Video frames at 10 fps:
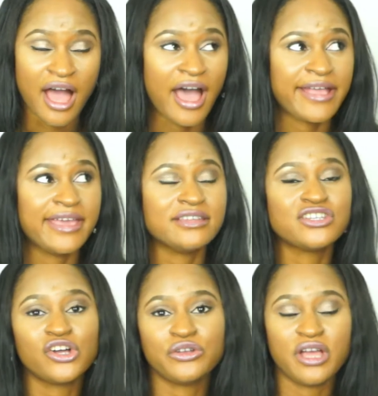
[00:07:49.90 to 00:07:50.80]
I can't
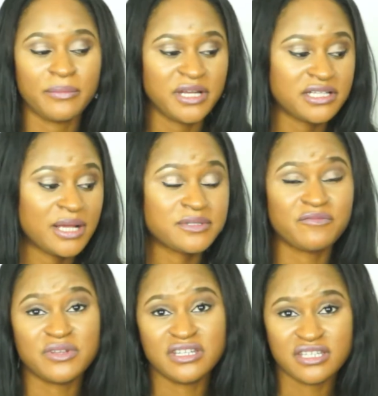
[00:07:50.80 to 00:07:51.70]
tell you how many times I've
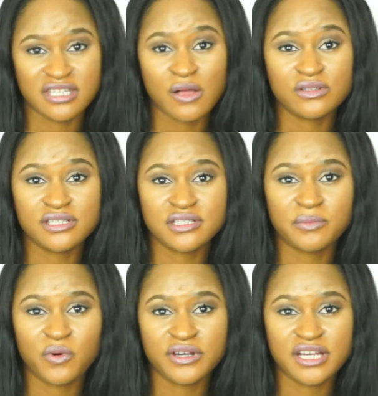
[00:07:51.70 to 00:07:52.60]
been I was
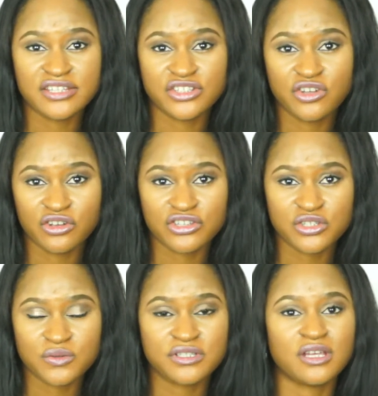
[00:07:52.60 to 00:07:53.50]
disappointed as a young
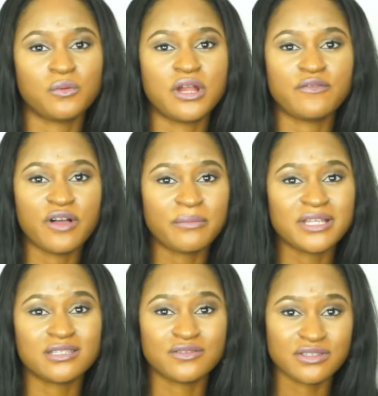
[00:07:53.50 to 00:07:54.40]
associate when I found
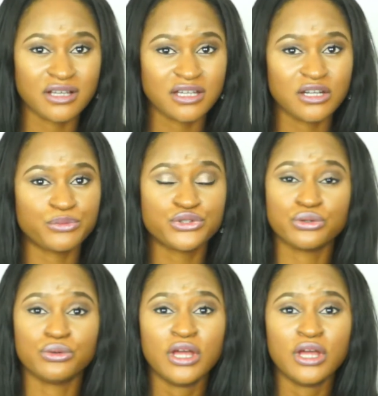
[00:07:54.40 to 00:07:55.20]
myself sucking up to